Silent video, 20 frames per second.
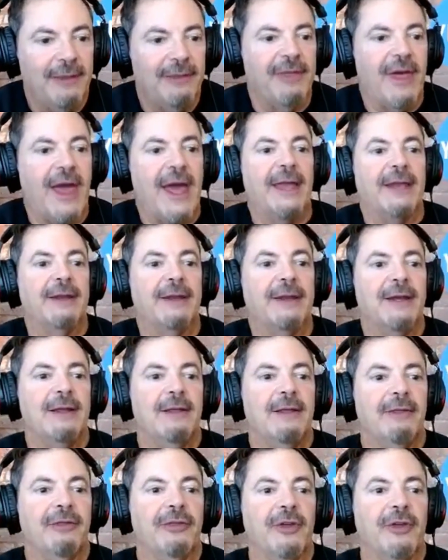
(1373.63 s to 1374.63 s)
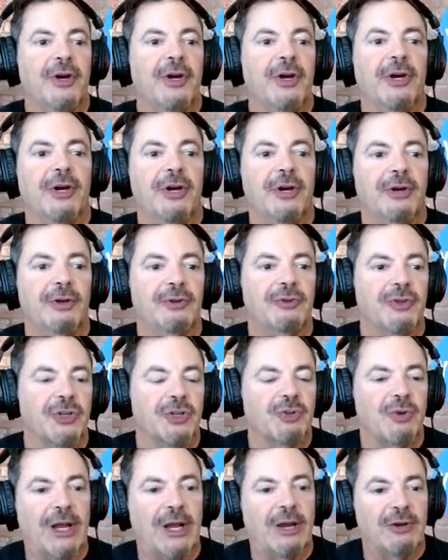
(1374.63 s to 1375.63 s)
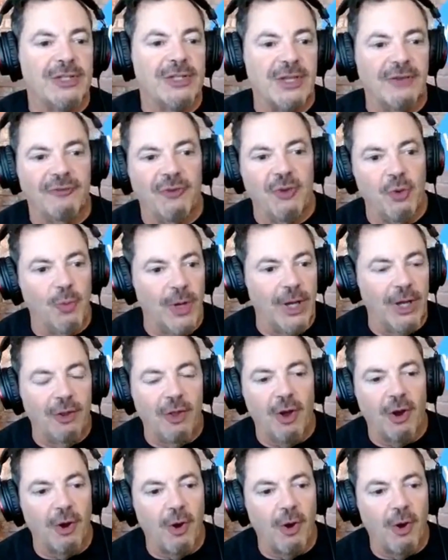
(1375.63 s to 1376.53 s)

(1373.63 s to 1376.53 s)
then the triggers, if you will,